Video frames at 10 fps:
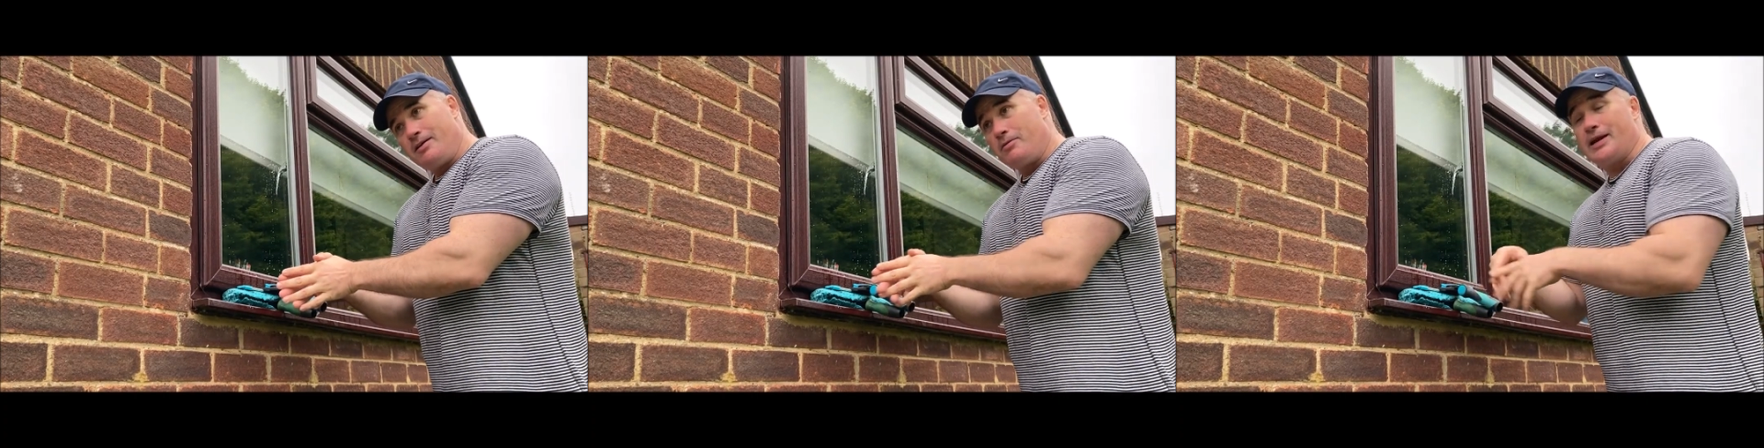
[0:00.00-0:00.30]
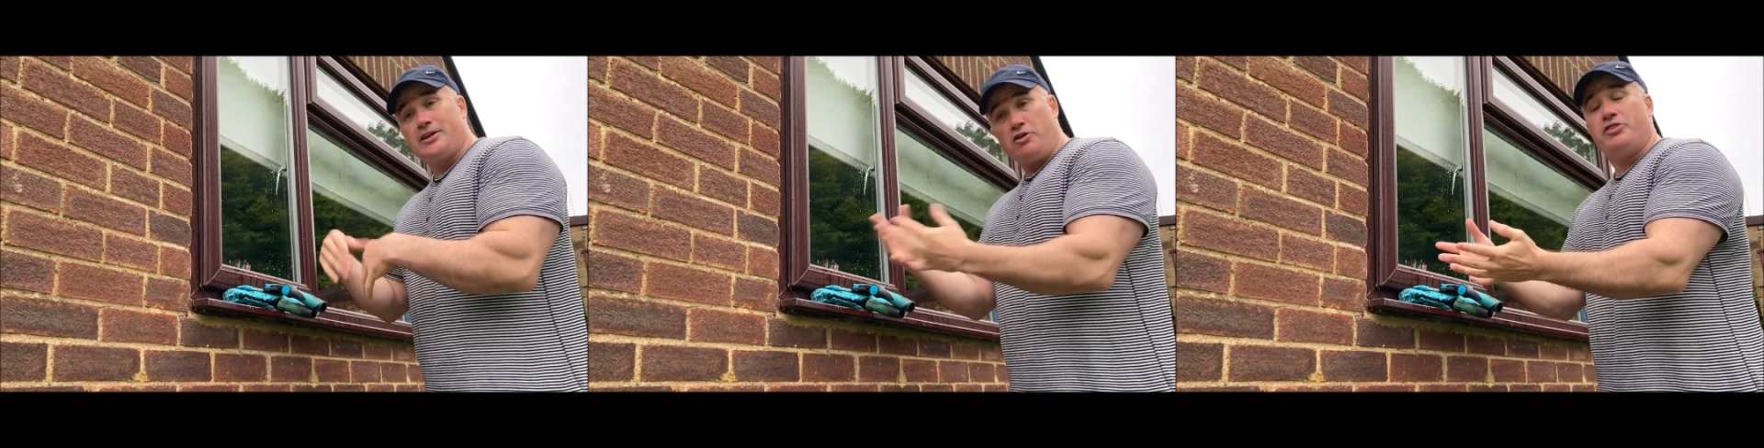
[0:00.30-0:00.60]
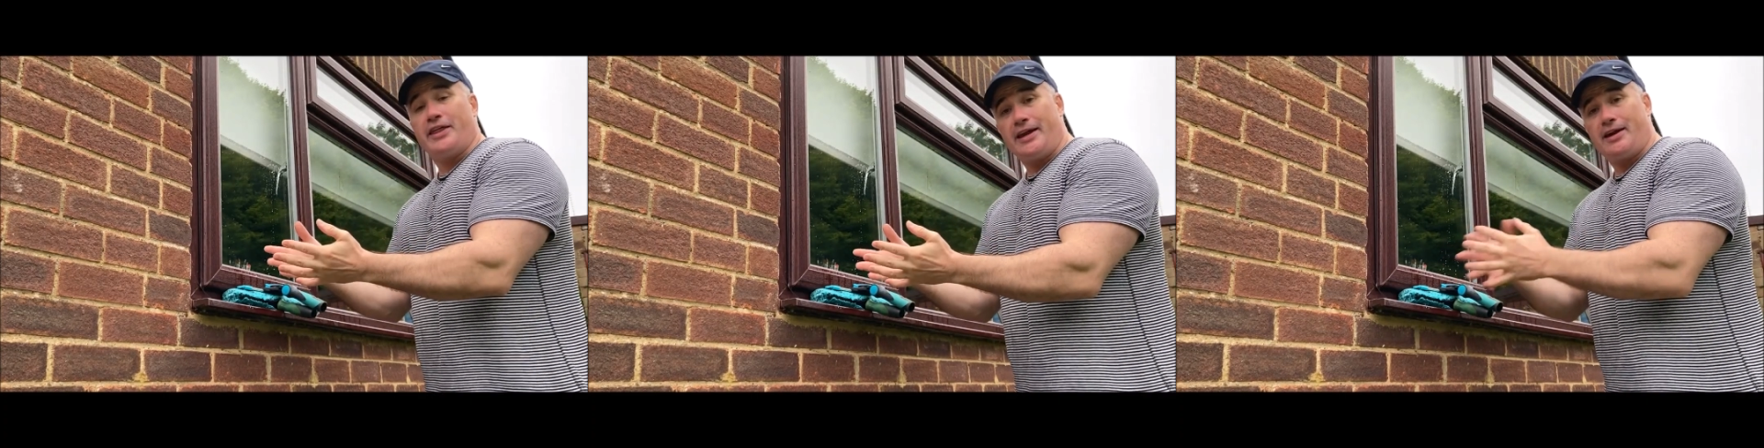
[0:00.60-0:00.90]
well, they do
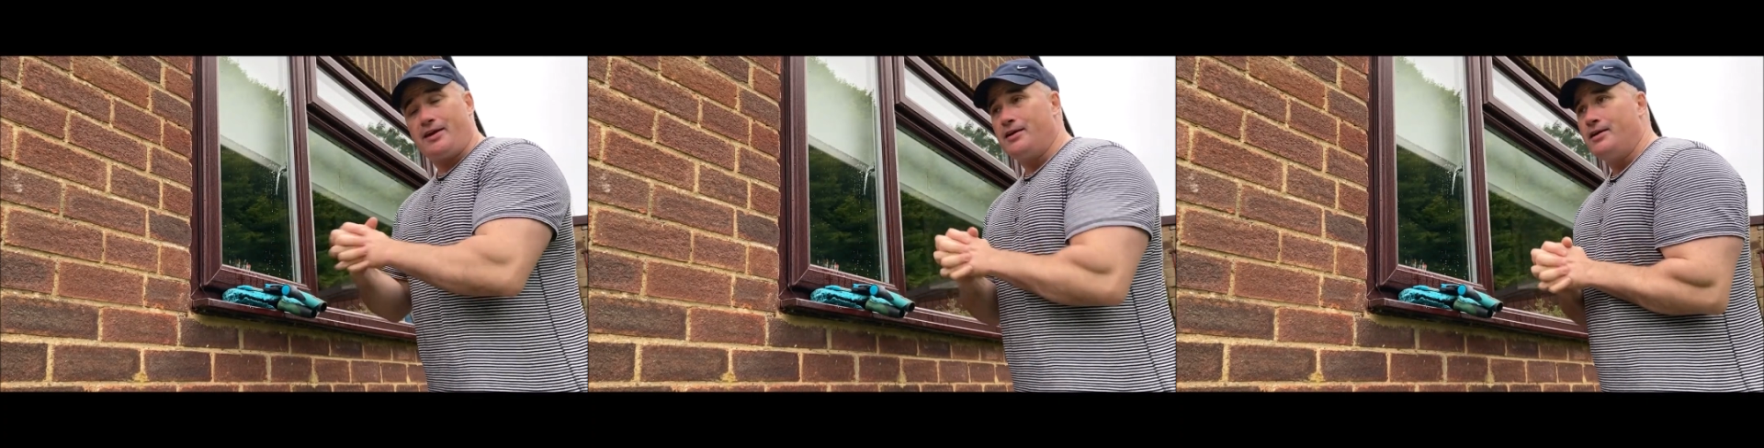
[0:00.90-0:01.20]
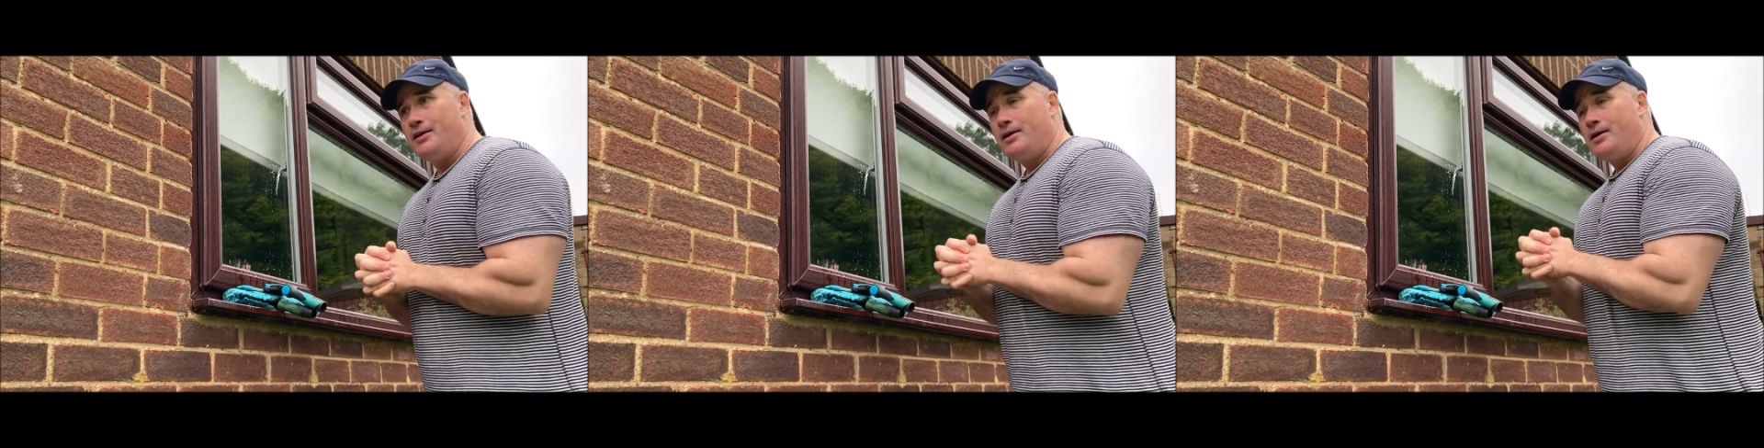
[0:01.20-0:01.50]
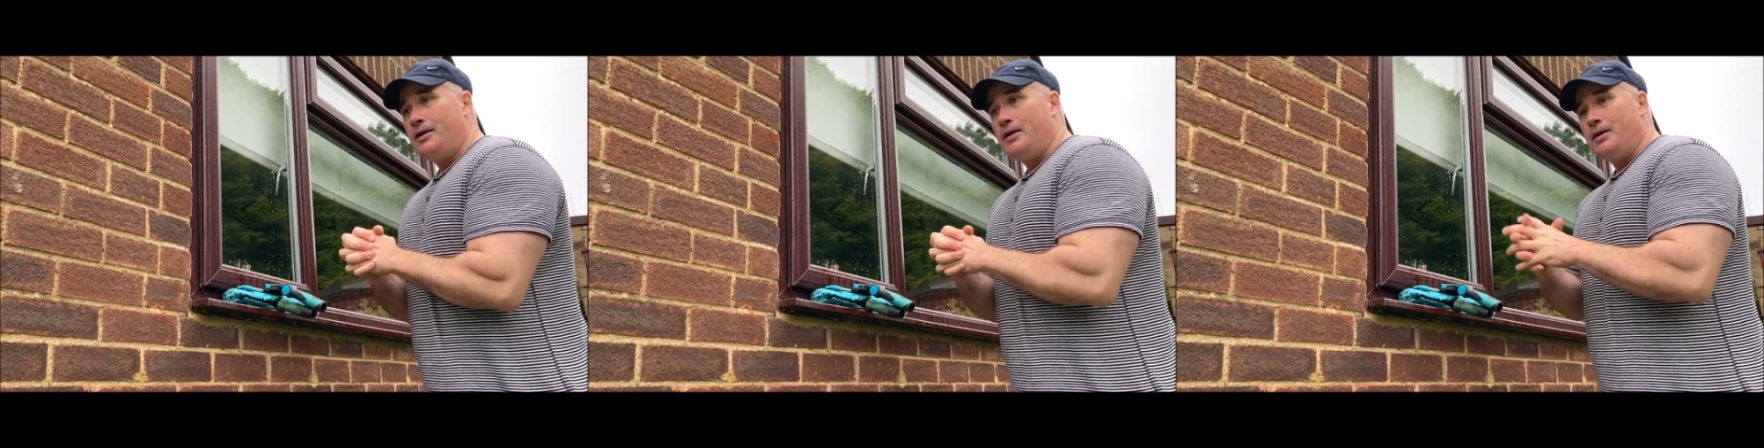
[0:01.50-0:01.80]
think,
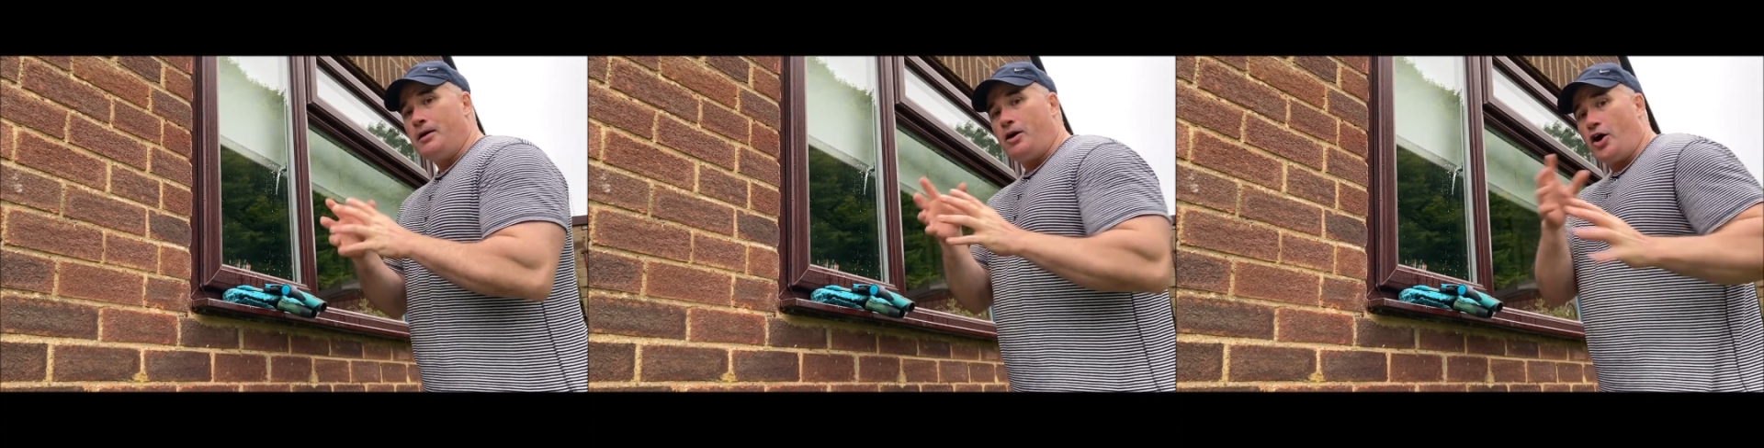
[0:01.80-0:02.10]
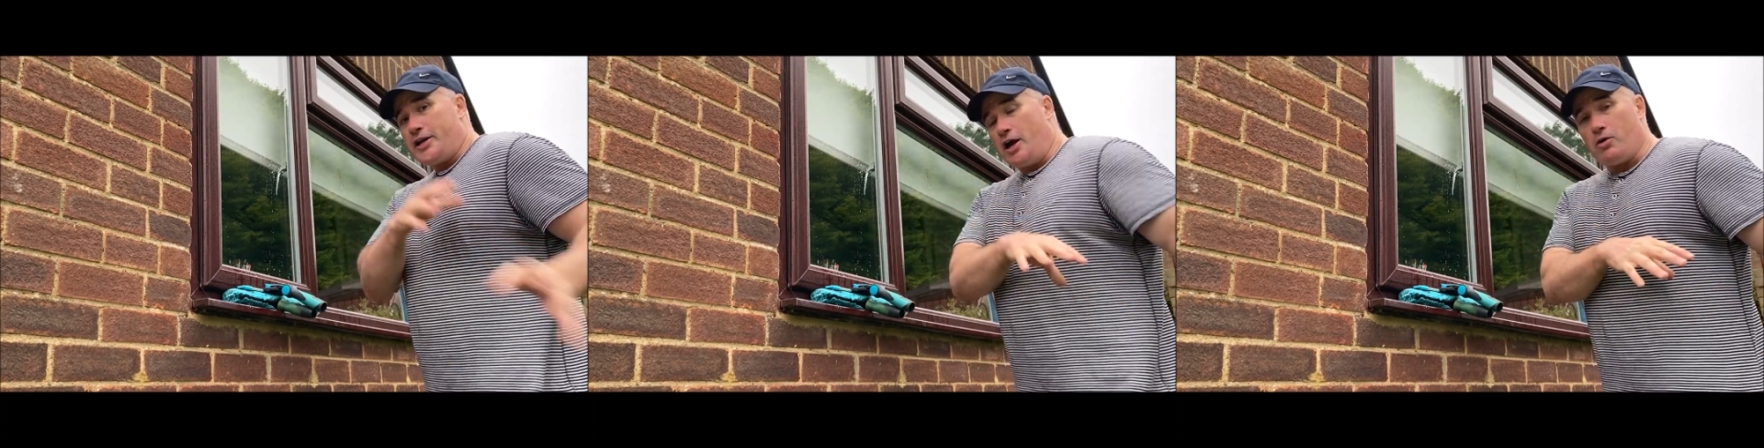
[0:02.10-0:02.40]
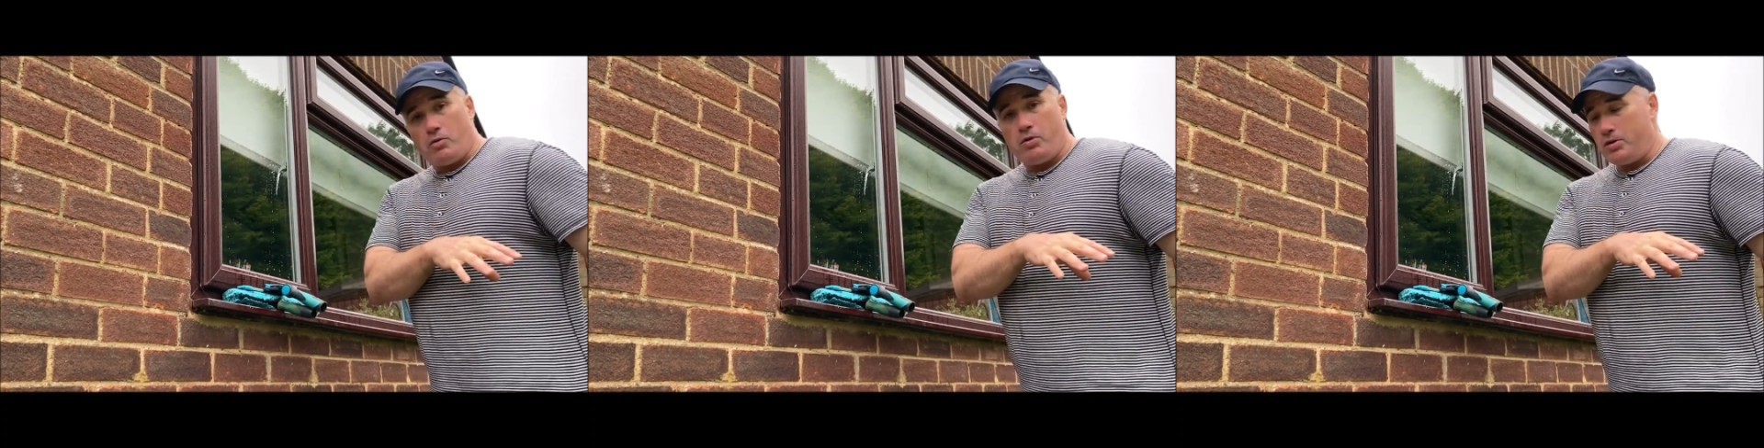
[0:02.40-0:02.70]
I know.